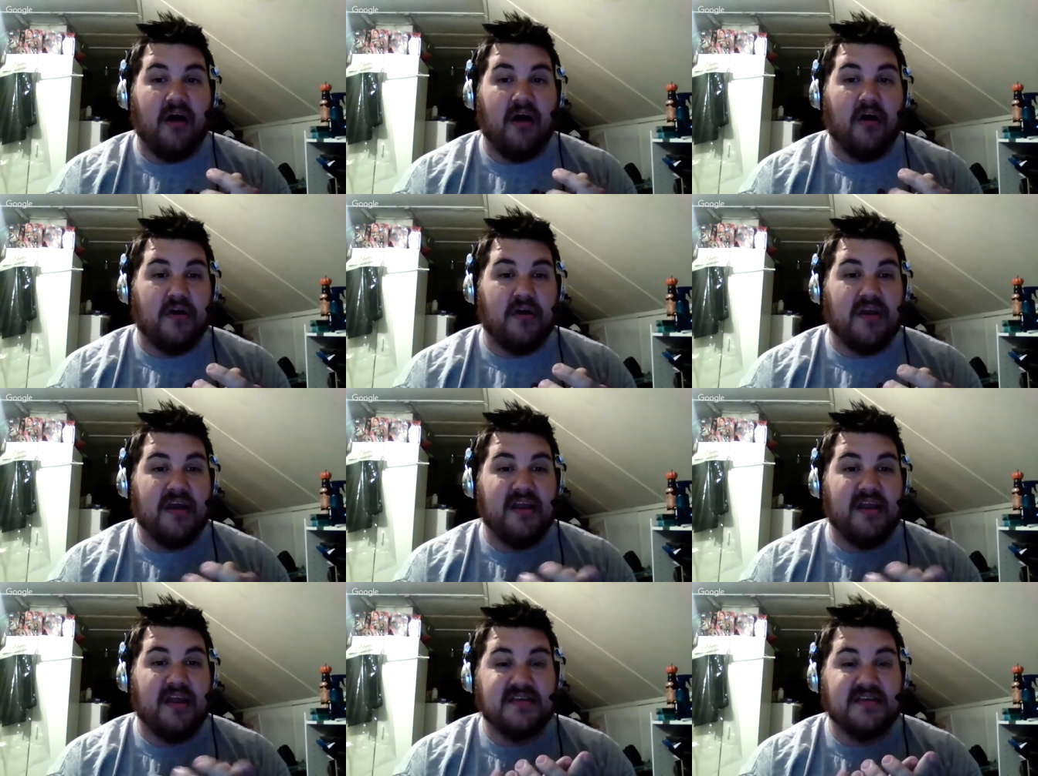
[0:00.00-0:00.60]
hard
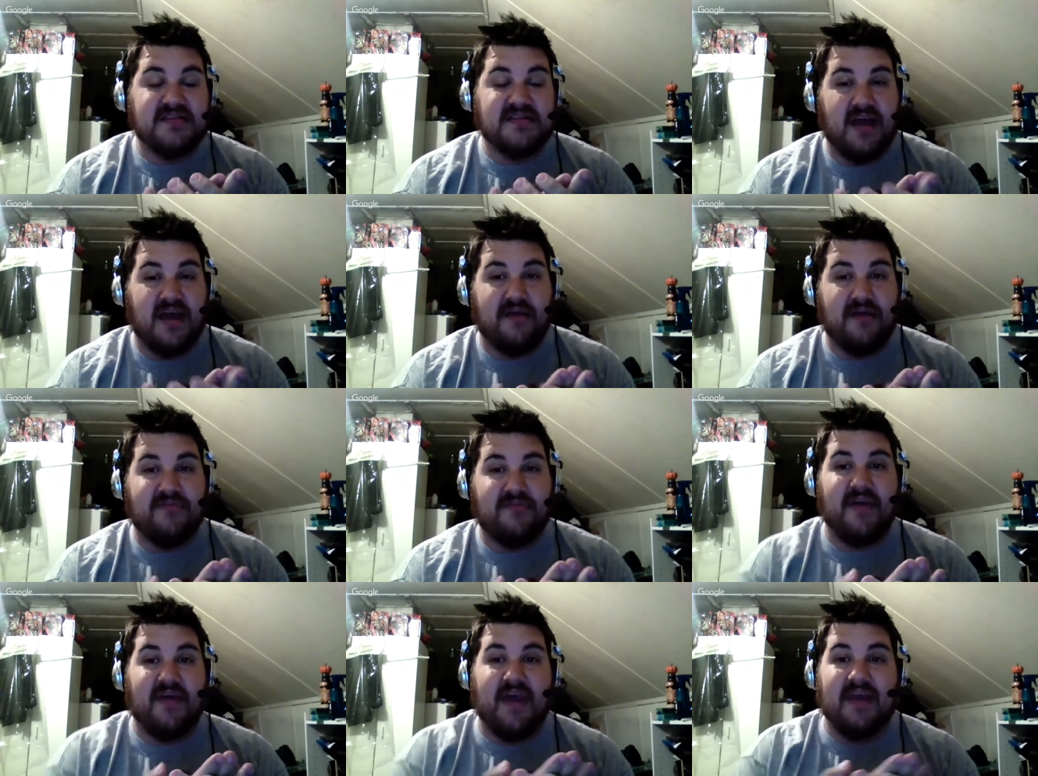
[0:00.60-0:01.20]
hitting
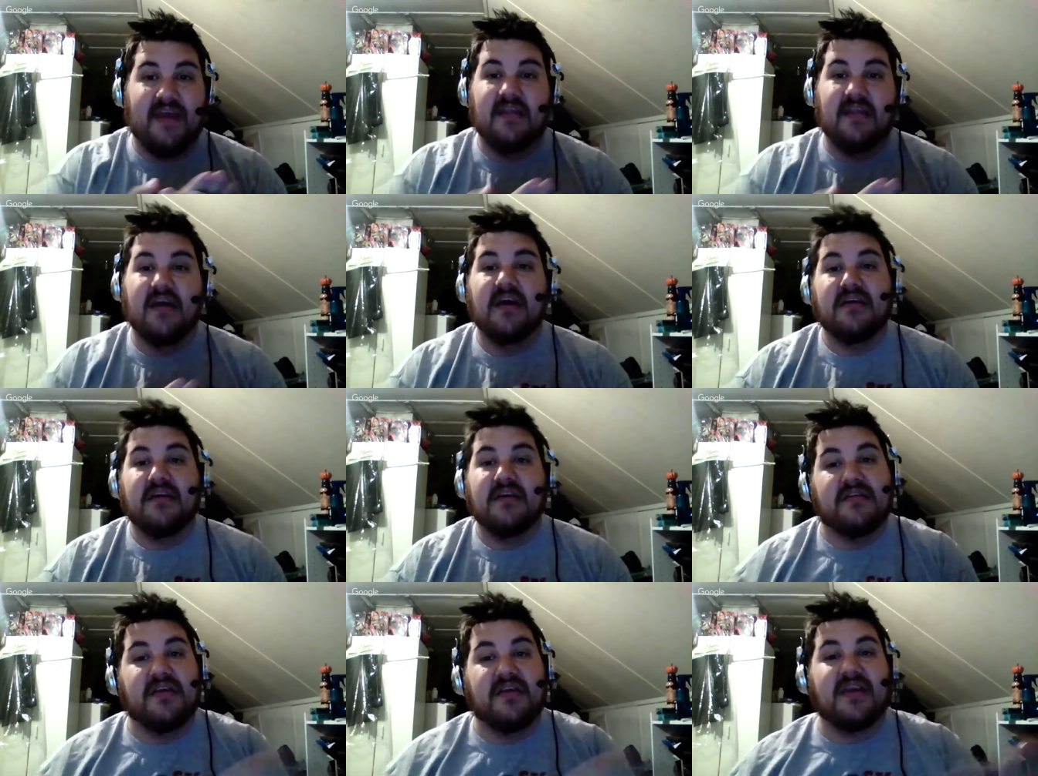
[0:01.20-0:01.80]
stuff, and
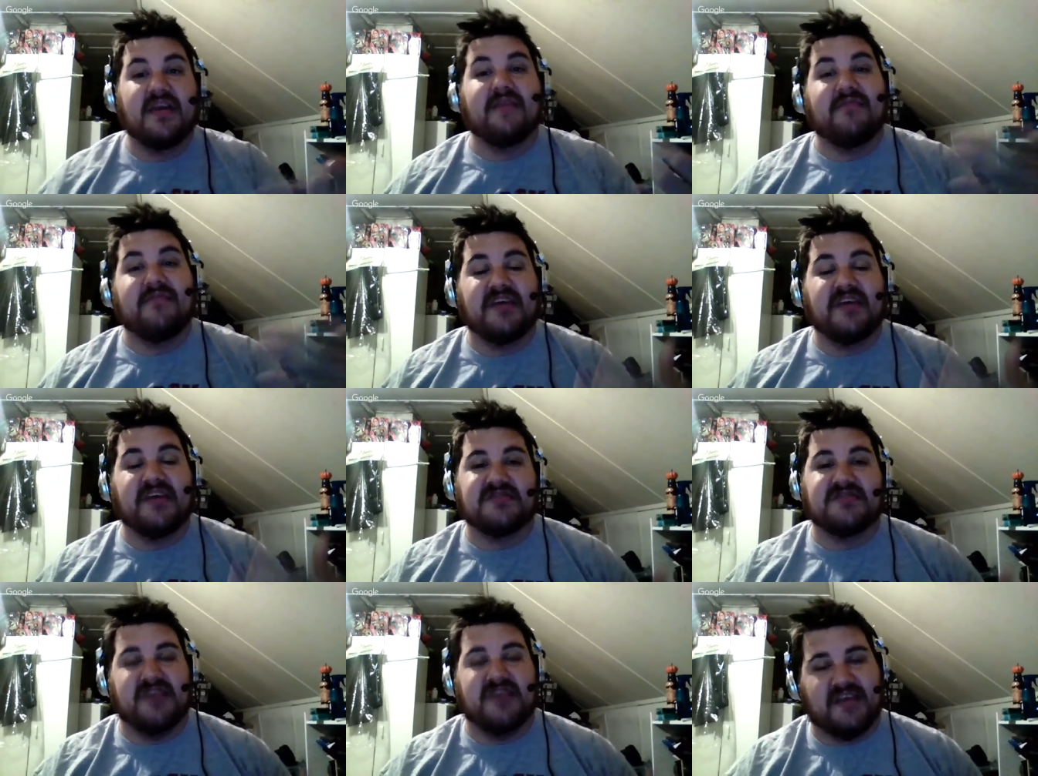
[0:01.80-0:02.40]
the League of
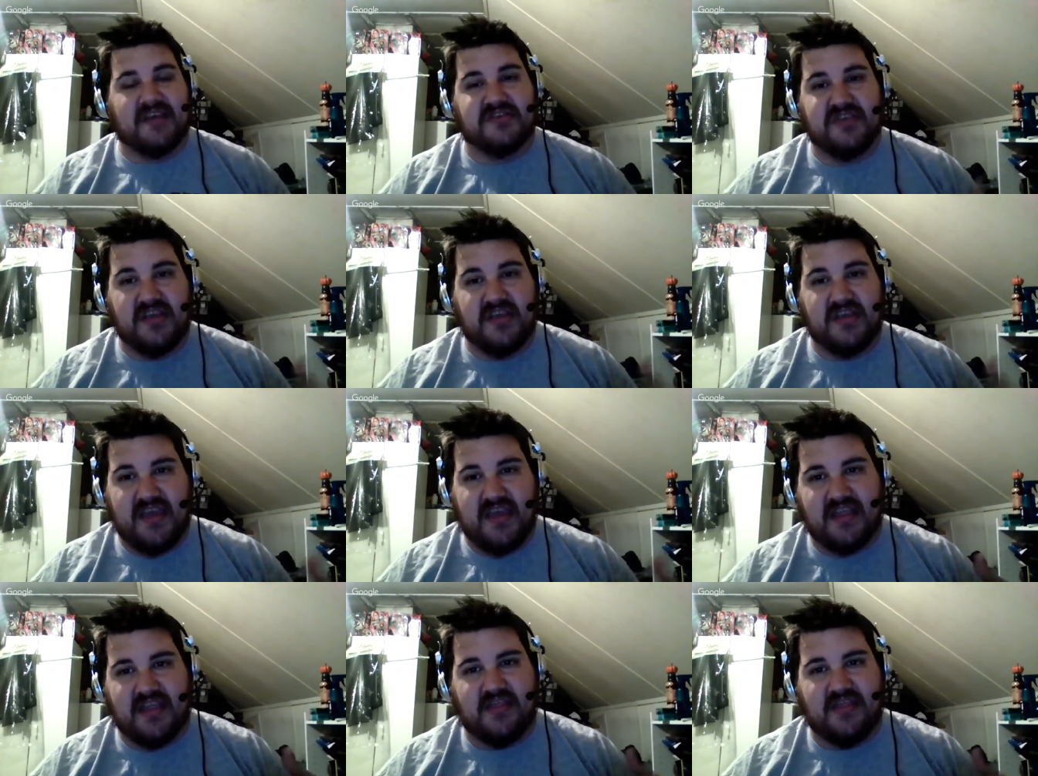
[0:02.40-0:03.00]
Nations actually
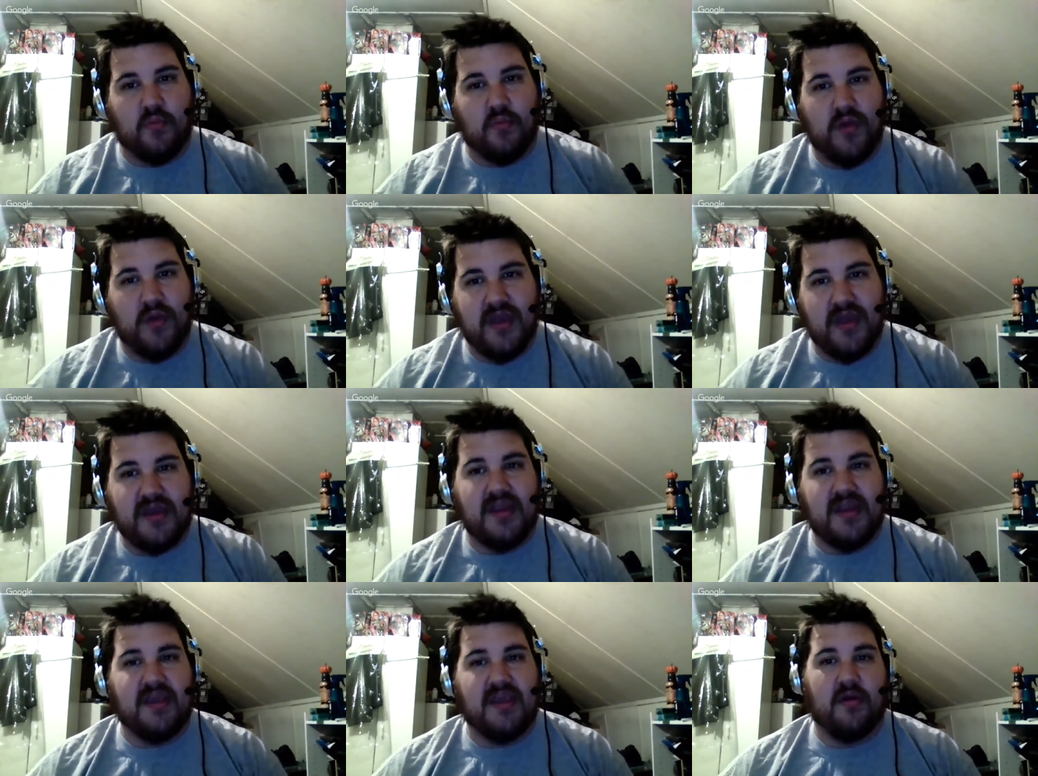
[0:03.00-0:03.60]
get the
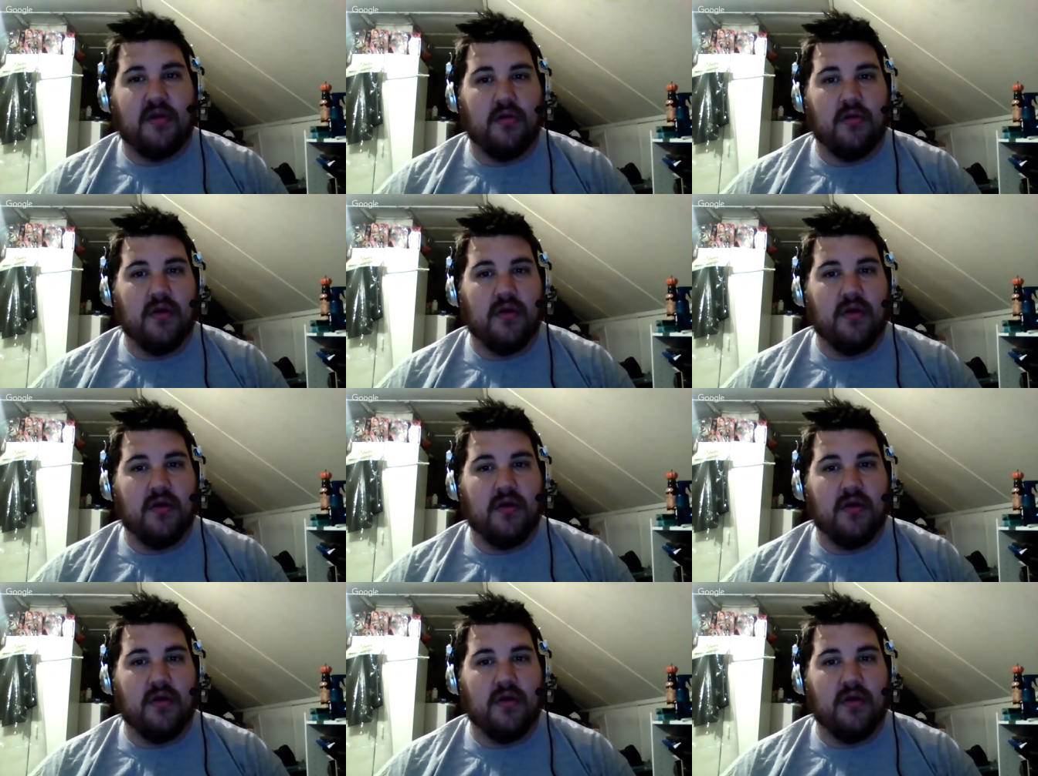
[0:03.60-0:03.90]
win here.